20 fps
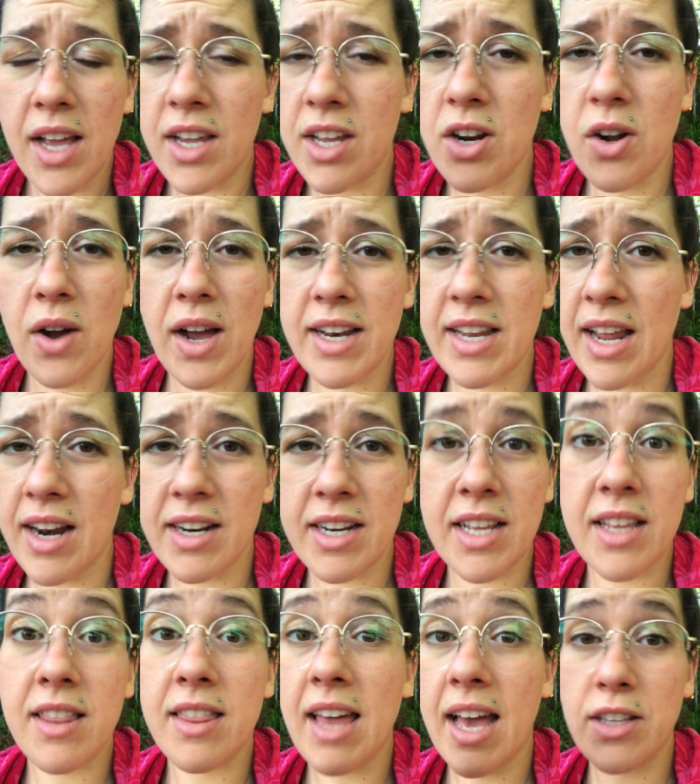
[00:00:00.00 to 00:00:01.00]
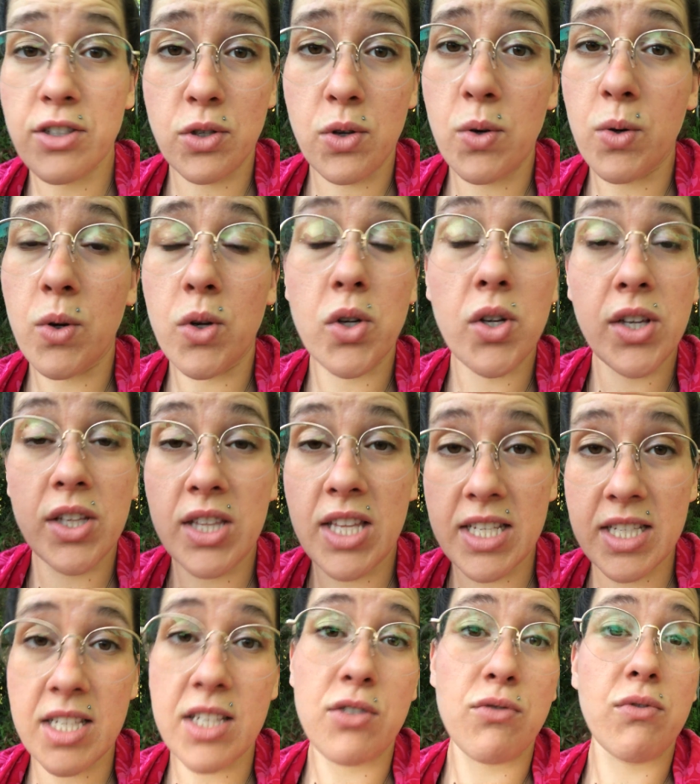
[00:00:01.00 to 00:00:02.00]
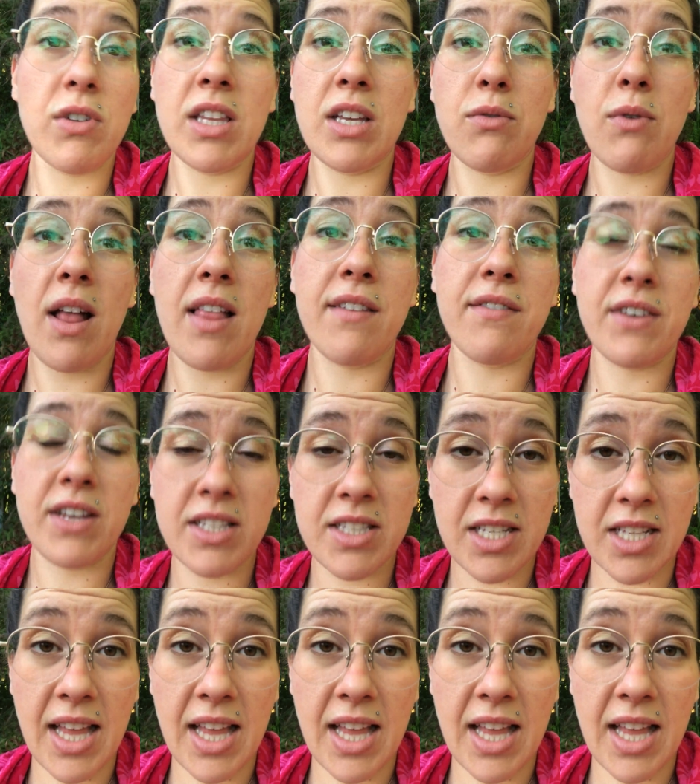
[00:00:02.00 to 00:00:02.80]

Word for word: you know, identity, that's cool. This is really relevant